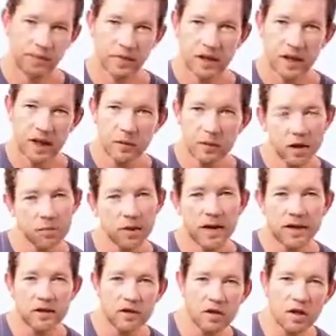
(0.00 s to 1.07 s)
Okay, we can
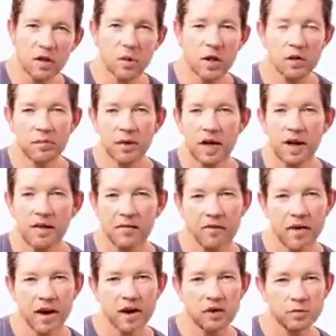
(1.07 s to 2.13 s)
play it slow, we can play it
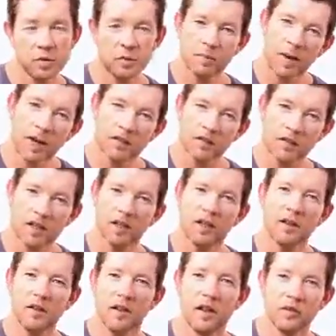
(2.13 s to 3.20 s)
fast, but
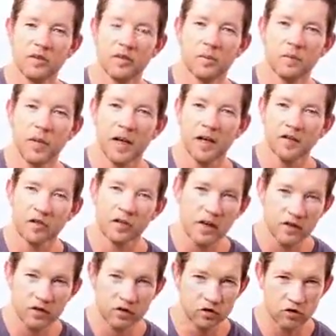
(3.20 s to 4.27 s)
basically that's the beat. So
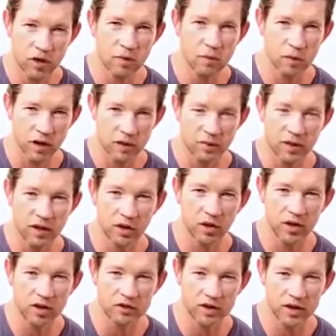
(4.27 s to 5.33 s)
that's the strum we're going to be
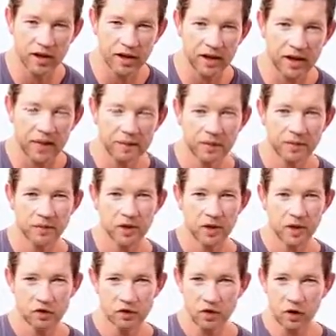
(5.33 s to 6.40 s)
learning today.
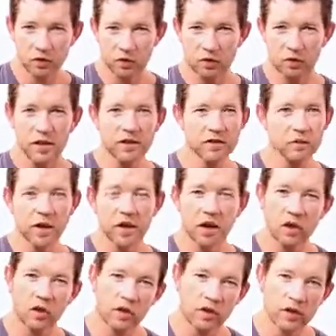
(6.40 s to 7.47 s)
So the reason we're going
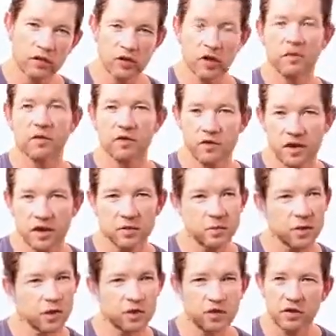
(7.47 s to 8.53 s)
to learn this obviously is
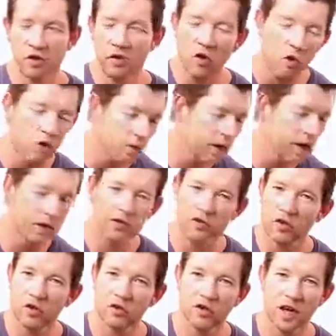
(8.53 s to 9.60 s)
because so many
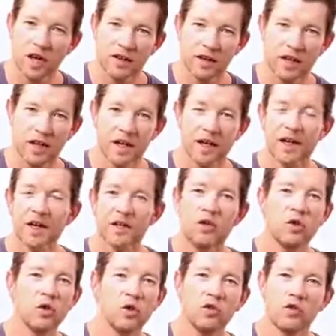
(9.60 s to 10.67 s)
songs out there
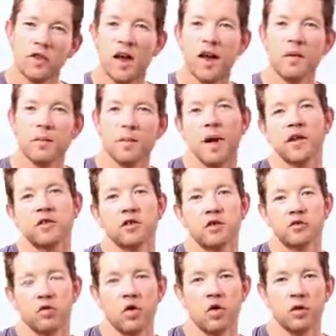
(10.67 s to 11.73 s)
use that basic
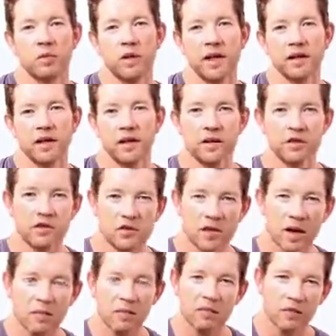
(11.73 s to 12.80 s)
rock beat in
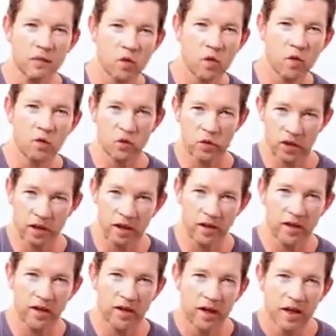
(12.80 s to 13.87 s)
some form or
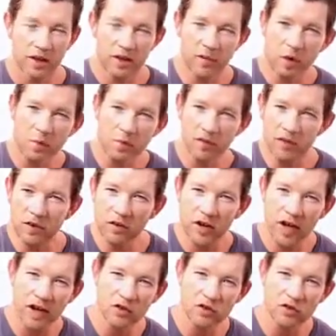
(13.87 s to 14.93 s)
another. There might be
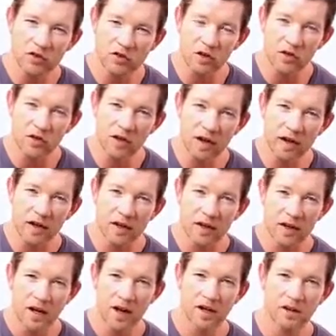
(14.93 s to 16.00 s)
variations on that,
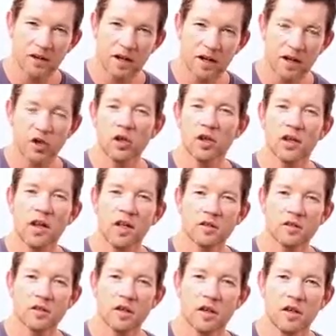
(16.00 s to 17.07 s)
and you can get
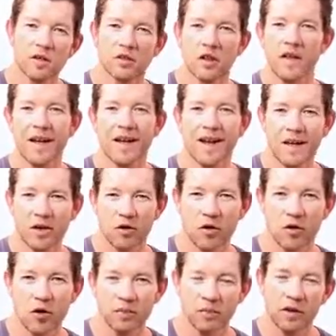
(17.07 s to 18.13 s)
to that later
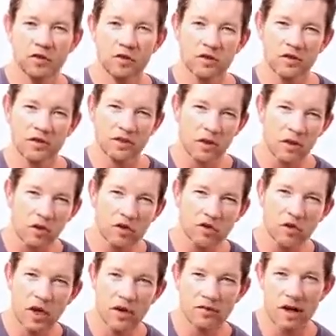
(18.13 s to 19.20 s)
on, but just as long
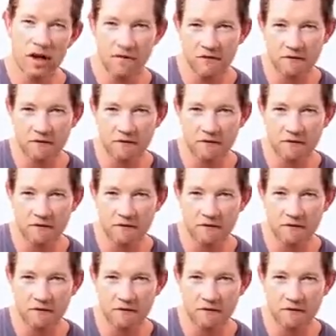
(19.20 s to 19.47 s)
as you have that